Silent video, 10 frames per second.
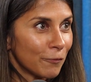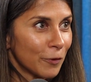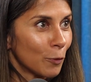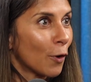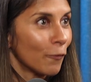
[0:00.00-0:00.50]

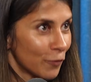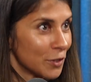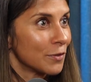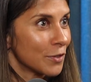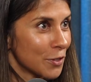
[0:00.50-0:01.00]
feel
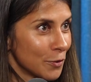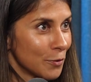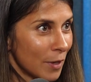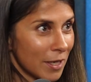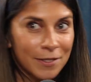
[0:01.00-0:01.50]
confident
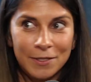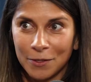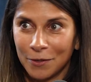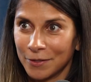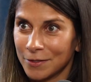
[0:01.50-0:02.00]
to
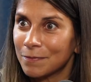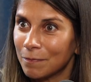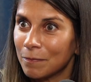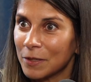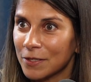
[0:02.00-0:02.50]
exercise
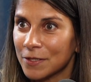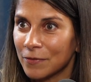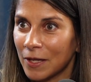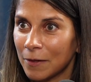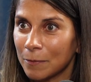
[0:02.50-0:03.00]
because
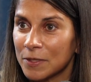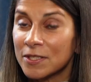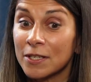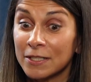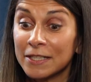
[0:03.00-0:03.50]
of that. But
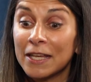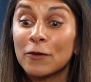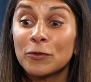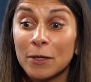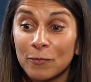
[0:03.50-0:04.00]
certainly the
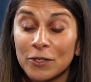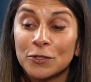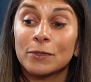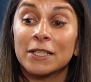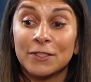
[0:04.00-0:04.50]
healthcare
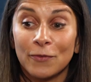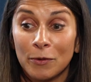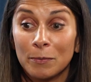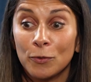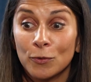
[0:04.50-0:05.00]
professional link's
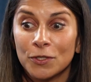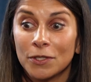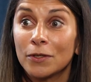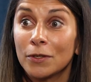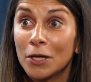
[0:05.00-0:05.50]
very
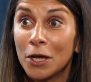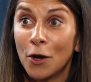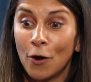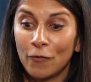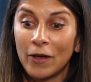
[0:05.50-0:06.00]
important,
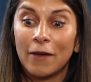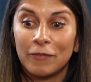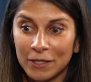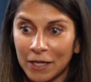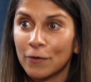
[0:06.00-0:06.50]
of
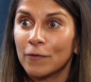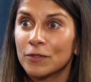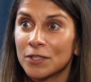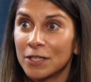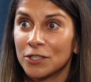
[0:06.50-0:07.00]
having that
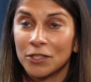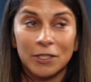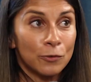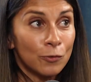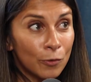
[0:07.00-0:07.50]

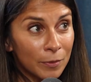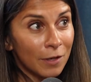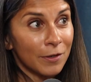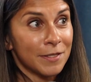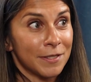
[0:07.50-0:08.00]
conversation,
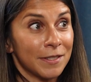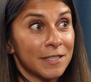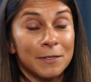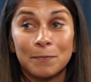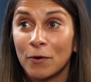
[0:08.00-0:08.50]
normalising.
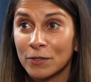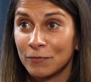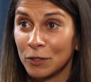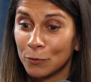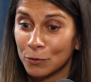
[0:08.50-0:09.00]
This is part
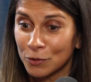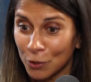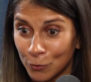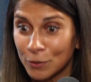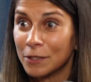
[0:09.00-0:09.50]
of it. You can
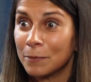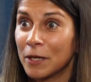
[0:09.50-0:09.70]
totally